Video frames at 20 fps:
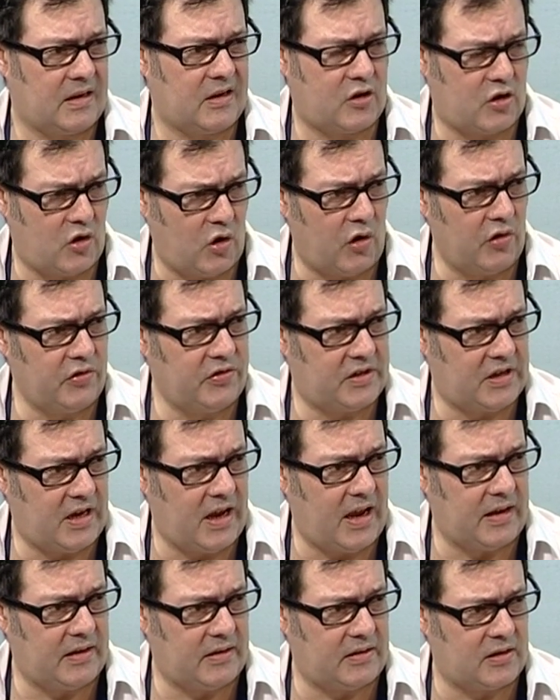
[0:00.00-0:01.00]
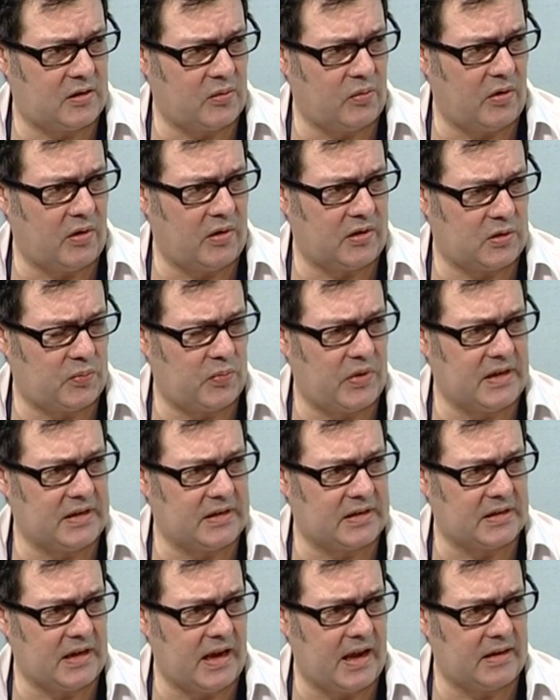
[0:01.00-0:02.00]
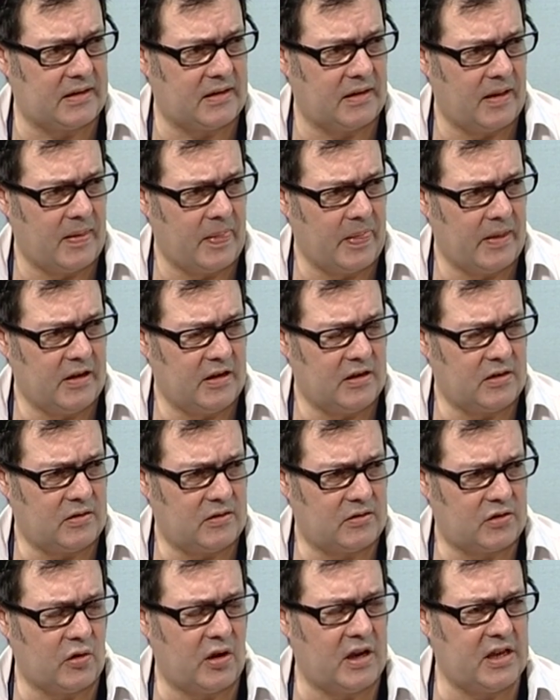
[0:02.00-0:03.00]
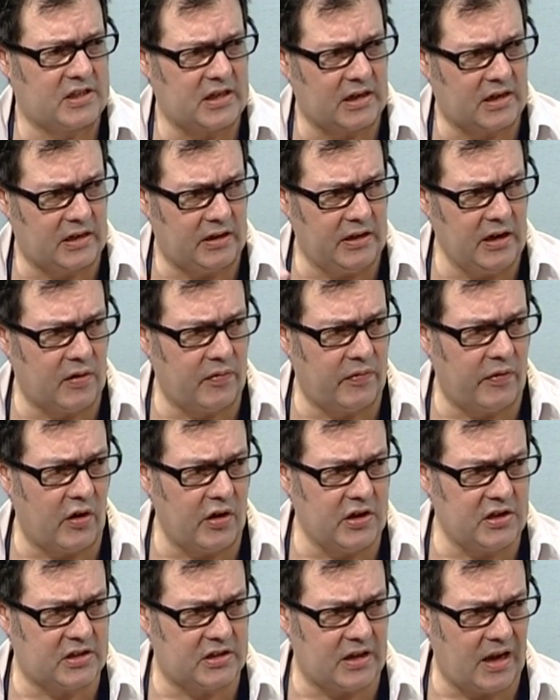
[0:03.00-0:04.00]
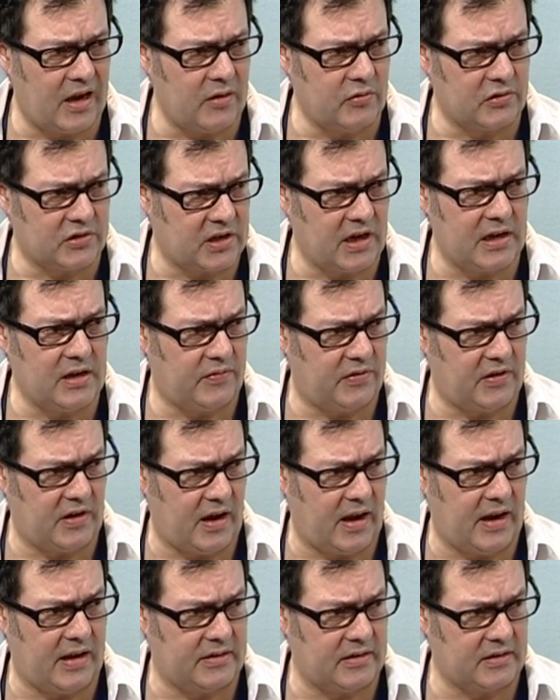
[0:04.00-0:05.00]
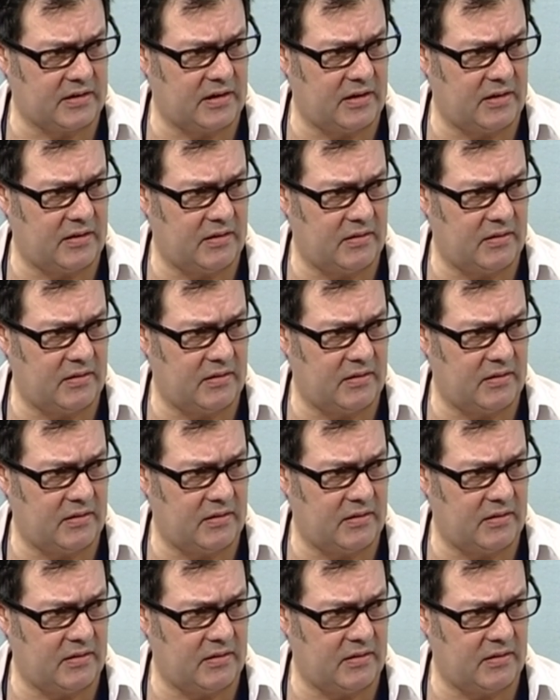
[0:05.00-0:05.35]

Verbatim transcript: content to what's being said. So it's a clear voice outside of your head, is it?